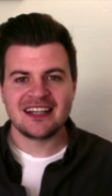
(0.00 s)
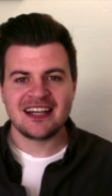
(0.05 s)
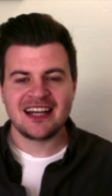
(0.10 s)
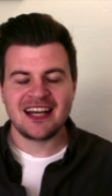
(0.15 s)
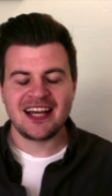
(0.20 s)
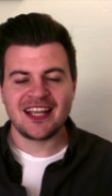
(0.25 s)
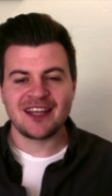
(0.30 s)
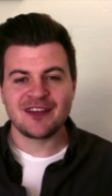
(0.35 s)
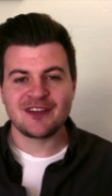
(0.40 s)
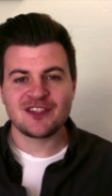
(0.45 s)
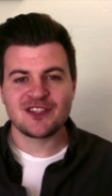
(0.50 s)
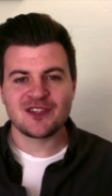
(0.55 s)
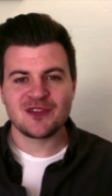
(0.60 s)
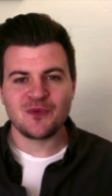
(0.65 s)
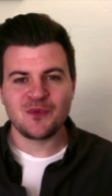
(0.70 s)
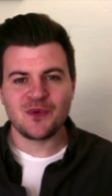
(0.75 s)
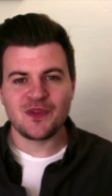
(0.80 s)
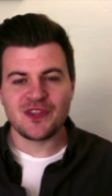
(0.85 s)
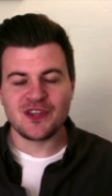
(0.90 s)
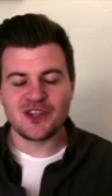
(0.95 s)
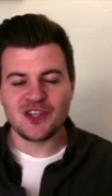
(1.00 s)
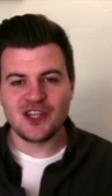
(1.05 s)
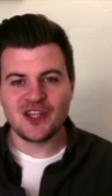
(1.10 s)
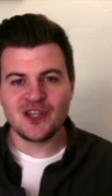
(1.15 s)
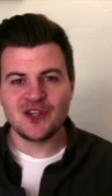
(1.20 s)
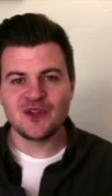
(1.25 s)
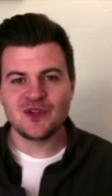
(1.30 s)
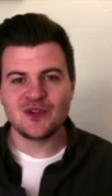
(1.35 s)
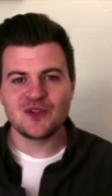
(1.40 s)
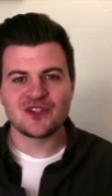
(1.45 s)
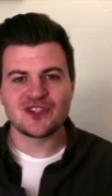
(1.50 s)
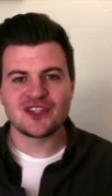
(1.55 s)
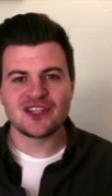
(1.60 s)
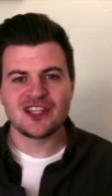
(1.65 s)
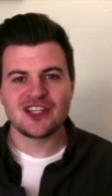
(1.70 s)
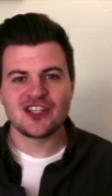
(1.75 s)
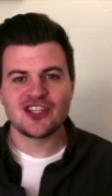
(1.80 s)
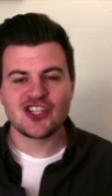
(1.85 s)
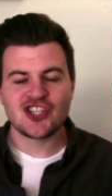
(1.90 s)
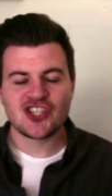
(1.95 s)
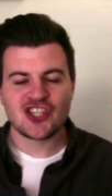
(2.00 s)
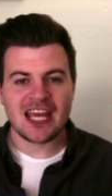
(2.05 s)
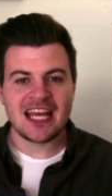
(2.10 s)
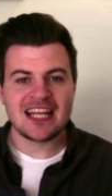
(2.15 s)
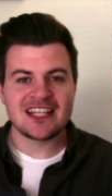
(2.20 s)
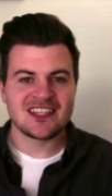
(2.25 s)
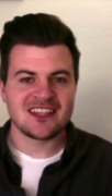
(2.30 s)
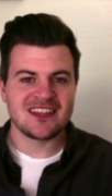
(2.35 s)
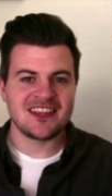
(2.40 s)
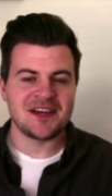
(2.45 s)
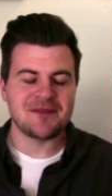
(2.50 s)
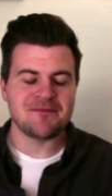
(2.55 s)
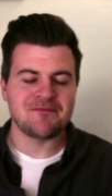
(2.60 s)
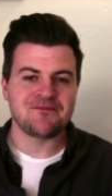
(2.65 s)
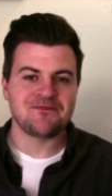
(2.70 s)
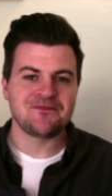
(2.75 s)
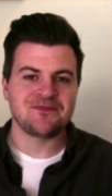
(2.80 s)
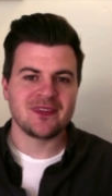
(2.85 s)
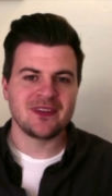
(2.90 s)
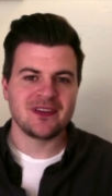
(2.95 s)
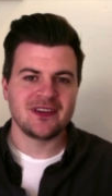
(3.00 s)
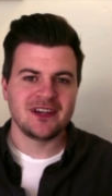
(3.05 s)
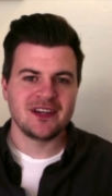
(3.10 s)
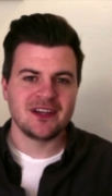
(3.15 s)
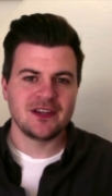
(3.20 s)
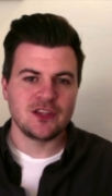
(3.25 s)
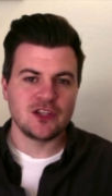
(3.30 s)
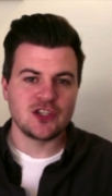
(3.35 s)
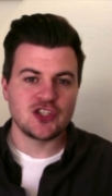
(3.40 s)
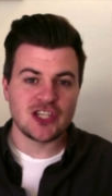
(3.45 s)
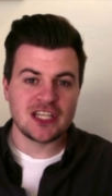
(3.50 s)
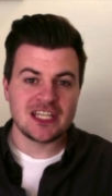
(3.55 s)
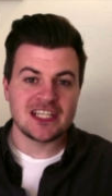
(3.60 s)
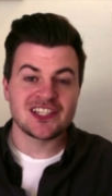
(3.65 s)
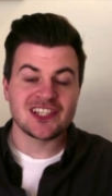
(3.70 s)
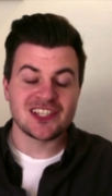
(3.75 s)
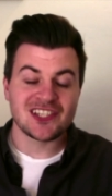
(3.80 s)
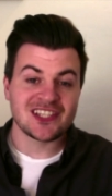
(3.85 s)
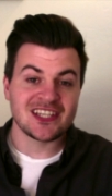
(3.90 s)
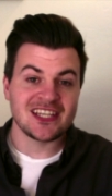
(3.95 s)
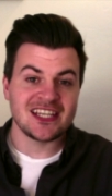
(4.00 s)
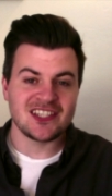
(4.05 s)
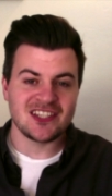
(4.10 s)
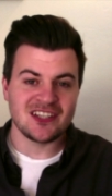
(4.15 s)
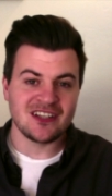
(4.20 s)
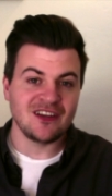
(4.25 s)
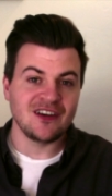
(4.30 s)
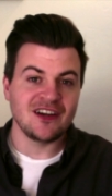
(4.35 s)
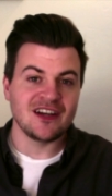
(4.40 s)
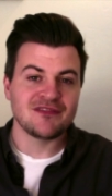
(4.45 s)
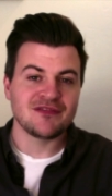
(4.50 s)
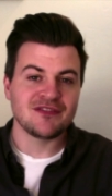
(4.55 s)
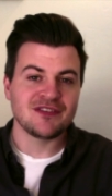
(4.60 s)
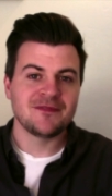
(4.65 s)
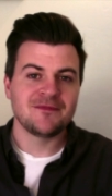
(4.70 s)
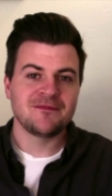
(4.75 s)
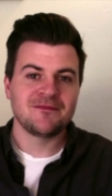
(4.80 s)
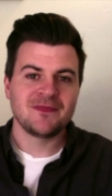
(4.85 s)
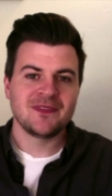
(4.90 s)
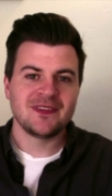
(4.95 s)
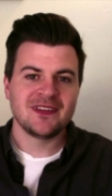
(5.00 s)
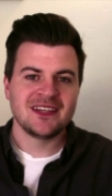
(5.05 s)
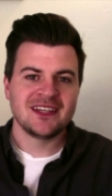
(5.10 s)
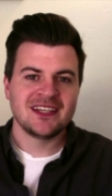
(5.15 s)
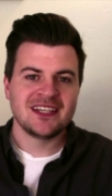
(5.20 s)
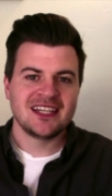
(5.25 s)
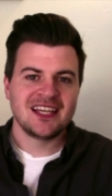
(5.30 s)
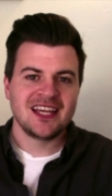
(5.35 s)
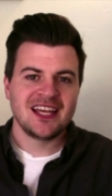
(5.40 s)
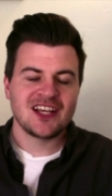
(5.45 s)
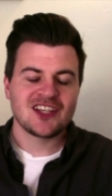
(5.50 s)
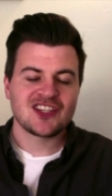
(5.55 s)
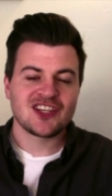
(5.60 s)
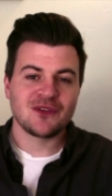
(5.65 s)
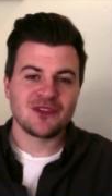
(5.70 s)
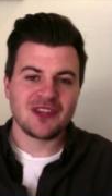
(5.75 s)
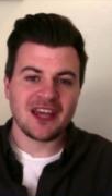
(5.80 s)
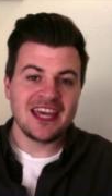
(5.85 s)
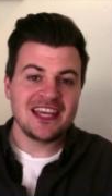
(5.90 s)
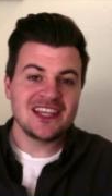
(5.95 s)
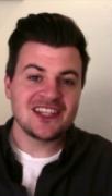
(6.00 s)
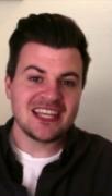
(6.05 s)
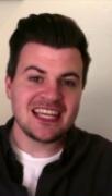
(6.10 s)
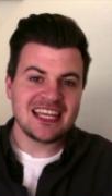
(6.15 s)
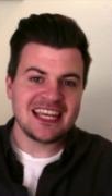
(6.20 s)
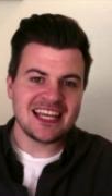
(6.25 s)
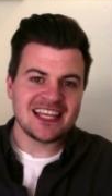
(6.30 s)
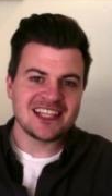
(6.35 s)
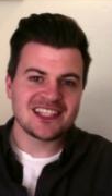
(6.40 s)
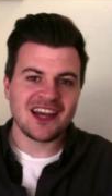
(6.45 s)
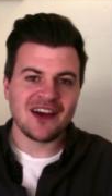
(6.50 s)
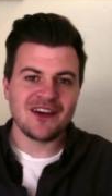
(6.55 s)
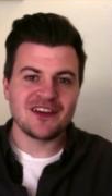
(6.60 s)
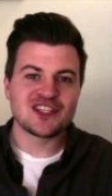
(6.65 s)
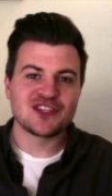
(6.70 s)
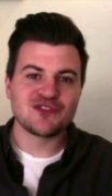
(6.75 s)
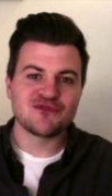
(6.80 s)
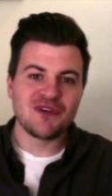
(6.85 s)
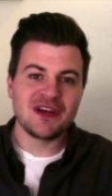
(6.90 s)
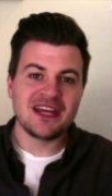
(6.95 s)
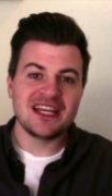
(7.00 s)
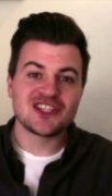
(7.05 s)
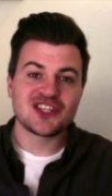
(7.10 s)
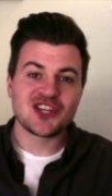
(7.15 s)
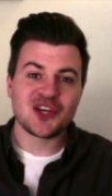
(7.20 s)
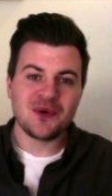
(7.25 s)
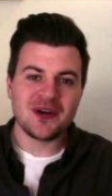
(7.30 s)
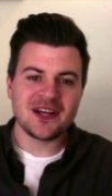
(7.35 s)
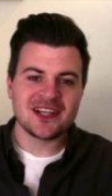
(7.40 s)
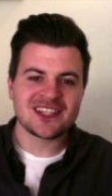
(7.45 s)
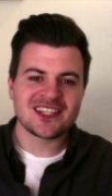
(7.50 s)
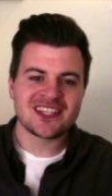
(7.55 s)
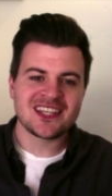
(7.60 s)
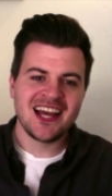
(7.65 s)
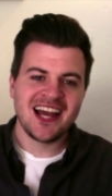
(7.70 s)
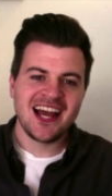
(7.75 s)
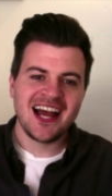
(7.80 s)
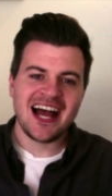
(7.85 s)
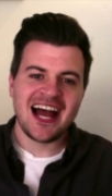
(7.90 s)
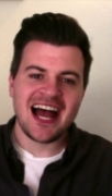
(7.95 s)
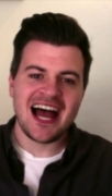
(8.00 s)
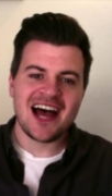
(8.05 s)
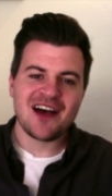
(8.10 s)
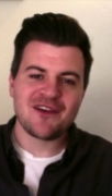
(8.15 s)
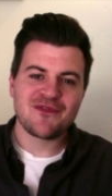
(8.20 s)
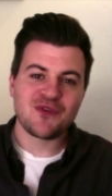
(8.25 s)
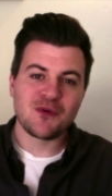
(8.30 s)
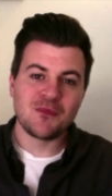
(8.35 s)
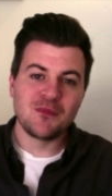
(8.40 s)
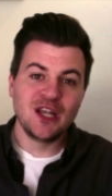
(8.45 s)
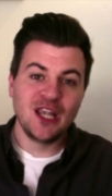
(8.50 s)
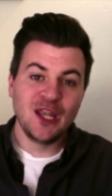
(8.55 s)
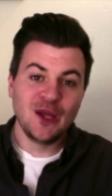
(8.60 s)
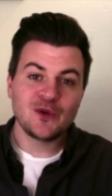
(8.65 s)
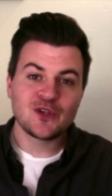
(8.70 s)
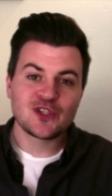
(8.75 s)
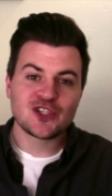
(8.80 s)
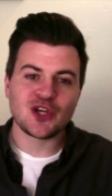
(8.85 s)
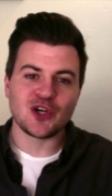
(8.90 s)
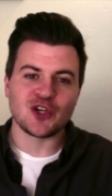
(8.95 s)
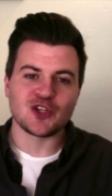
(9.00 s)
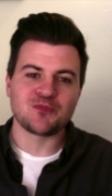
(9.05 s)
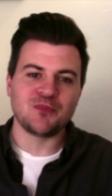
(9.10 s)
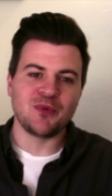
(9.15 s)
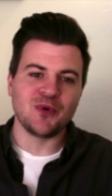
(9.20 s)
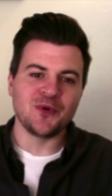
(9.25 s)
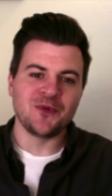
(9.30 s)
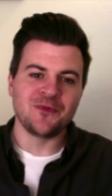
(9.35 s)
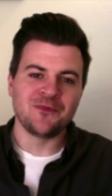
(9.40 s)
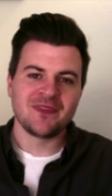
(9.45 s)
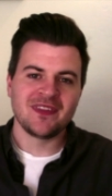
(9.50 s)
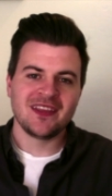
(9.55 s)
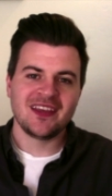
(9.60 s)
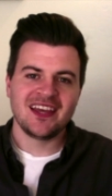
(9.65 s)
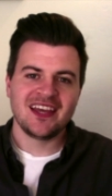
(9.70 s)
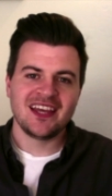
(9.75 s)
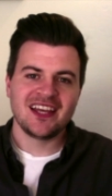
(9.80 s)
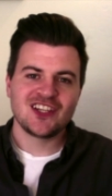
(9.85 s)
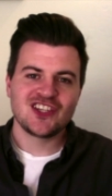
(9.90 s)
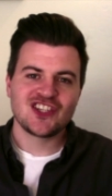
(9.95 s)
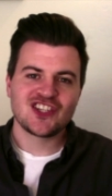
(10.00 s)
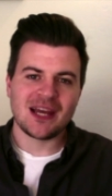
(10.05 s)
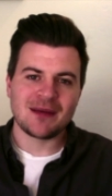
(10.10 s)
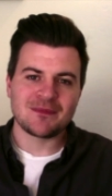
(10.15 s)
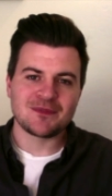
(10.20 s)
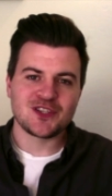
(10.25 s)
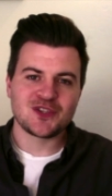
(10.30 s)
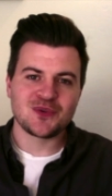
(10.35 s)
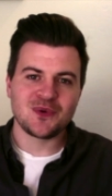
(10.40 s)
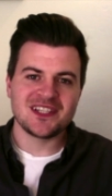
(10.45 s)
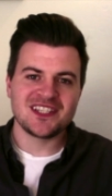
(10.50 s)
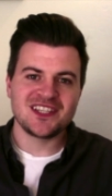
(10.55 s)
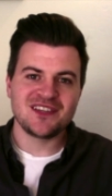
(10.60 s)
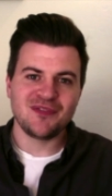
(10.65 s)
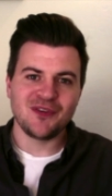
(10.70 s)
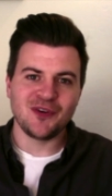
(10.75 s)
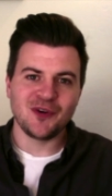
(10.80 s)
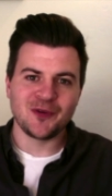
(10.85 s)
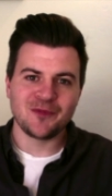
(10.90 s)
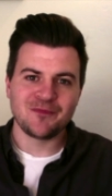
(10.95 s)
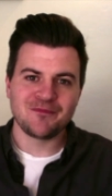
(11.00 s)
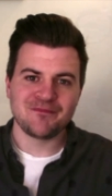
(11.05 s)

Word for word: and with the news shared to them that Jesus is alive. And so Daisy is going to read to us uh, from Luke's Gospel, chapter 24.